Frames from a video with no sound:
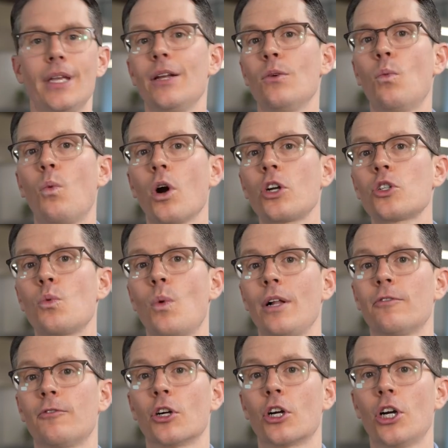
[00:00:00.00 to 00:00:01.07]
It works
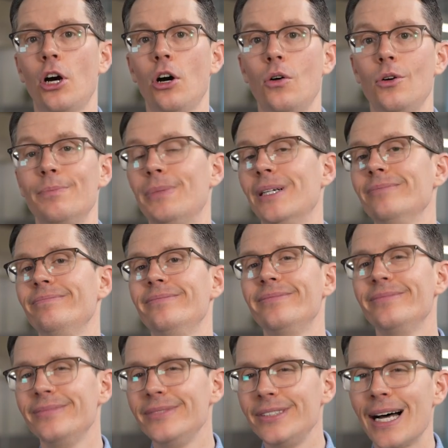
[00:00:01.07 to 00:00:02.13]
well for code, but
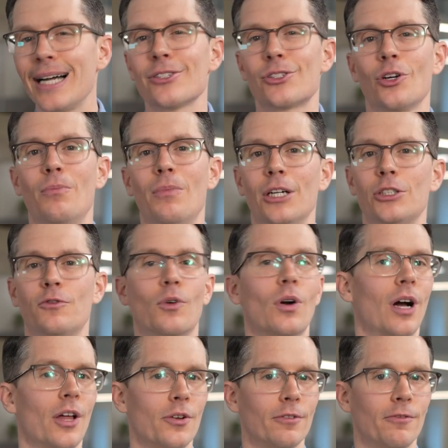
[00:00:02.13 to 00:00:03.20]
not so much
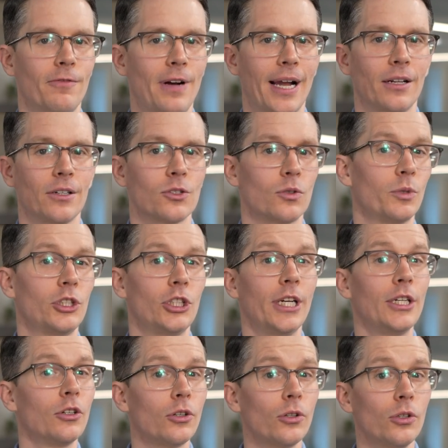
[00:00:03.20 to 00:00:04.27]
for other files, which
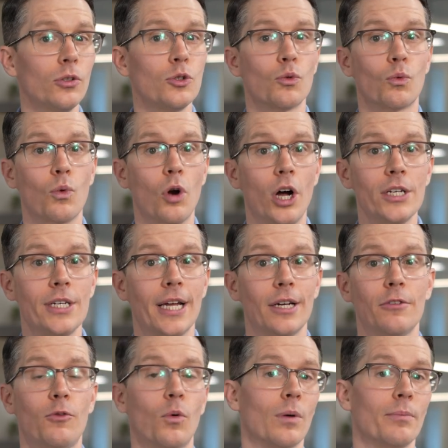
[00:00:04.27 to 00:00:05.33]
includes raw
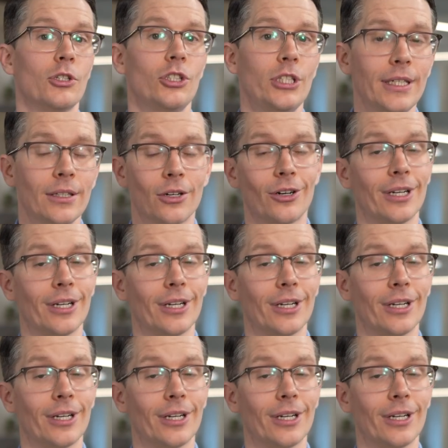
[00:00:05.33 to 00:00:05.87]
data for machine